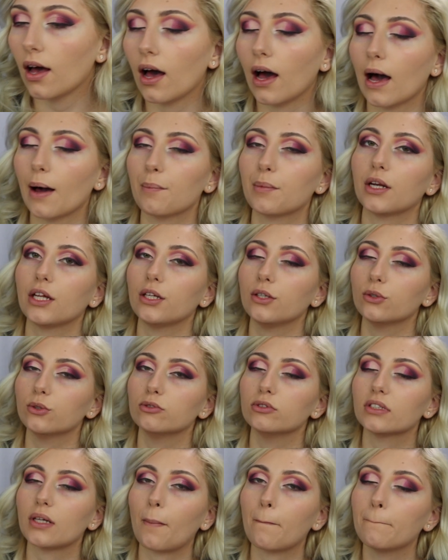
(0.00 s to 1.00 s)
I'm gonna
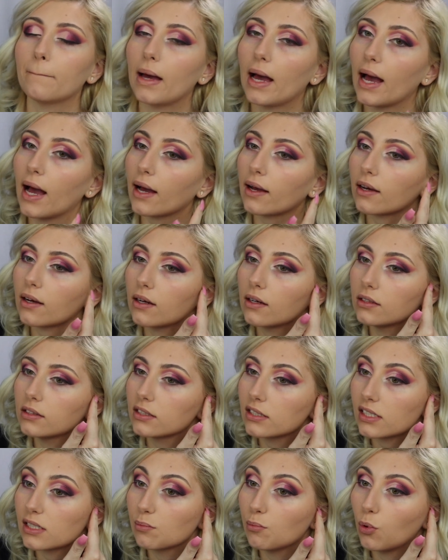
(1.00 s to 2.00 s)
use MAC
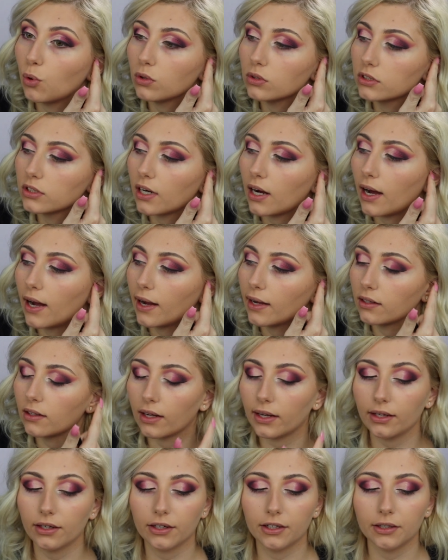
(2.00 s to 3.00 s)
Smolder
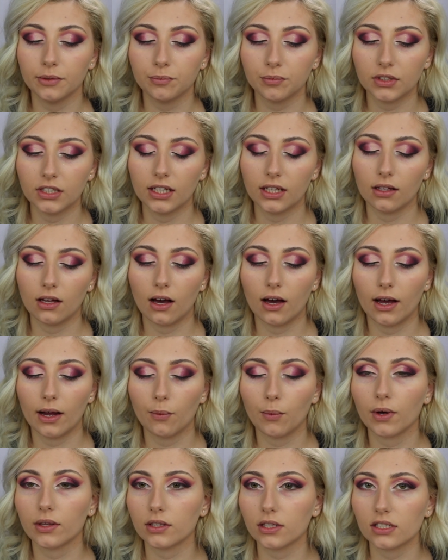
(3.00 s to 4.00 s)
eyeliner. I
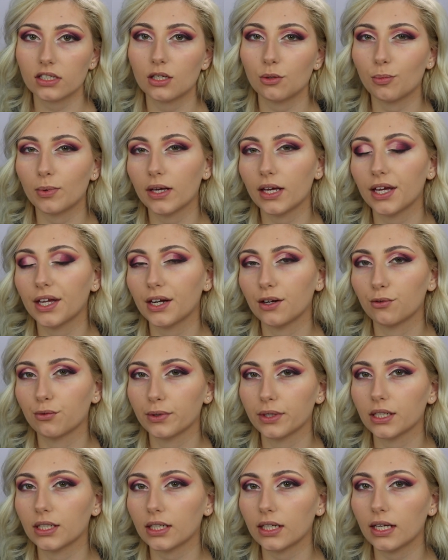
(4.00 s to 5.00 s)
want this to be in
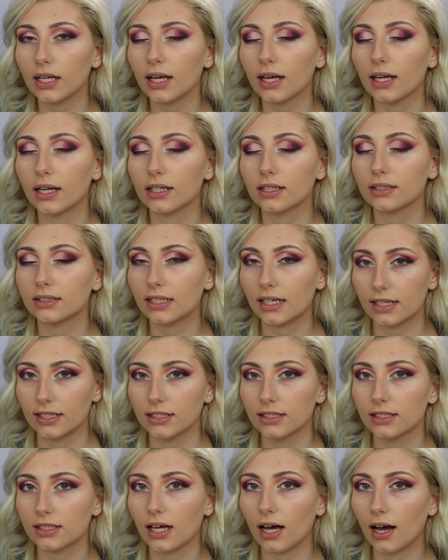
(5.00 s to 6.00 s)
an
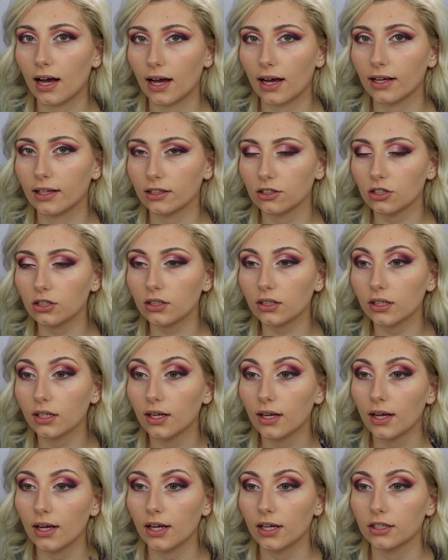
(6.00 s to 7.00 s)
intense eye look,
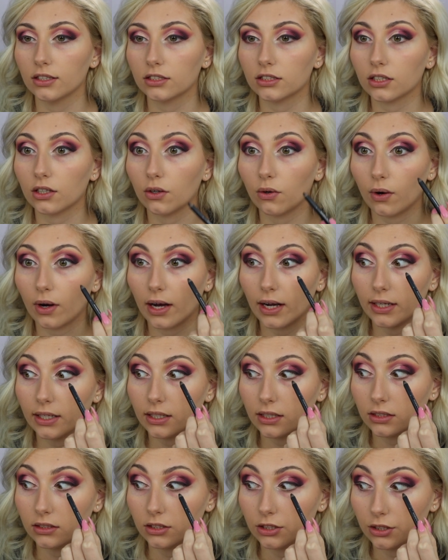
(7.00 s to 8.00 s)
so I
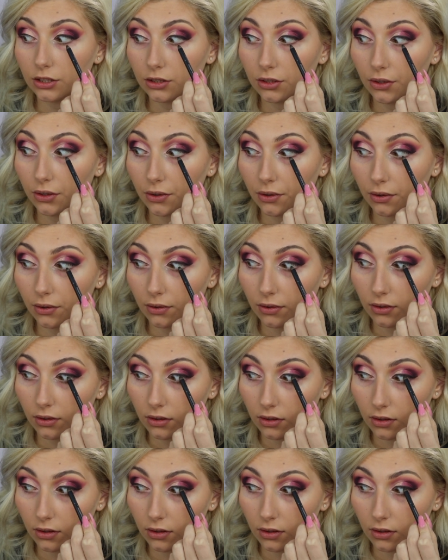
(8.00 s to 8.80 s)
need to